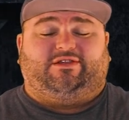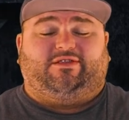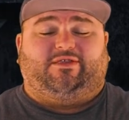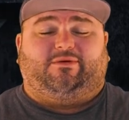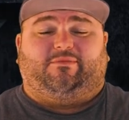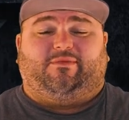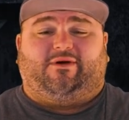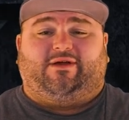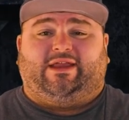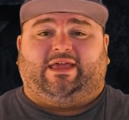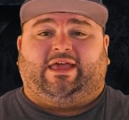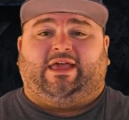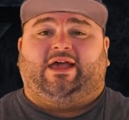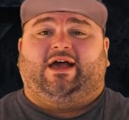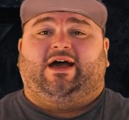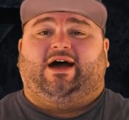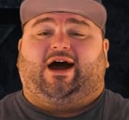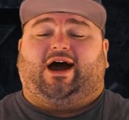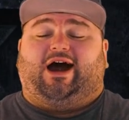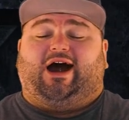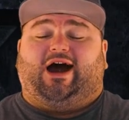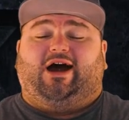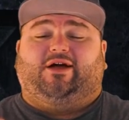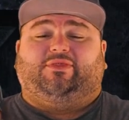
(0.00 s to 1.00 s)
of the money
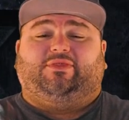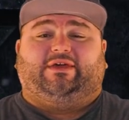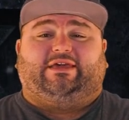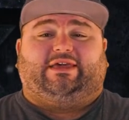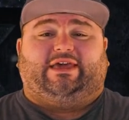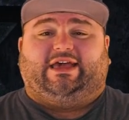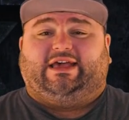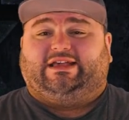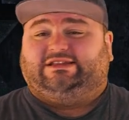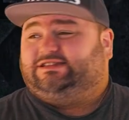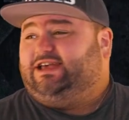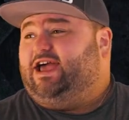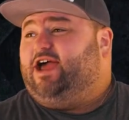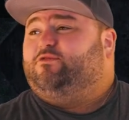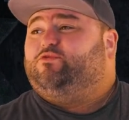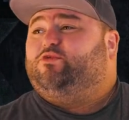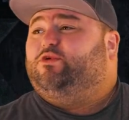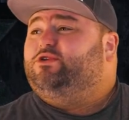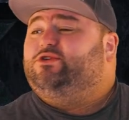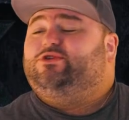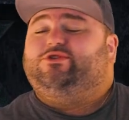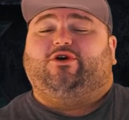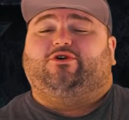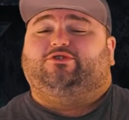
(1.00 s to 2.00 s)
on the Kings.
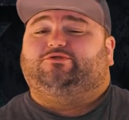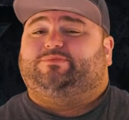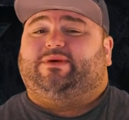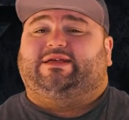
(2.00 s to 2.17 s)
Everyone you know is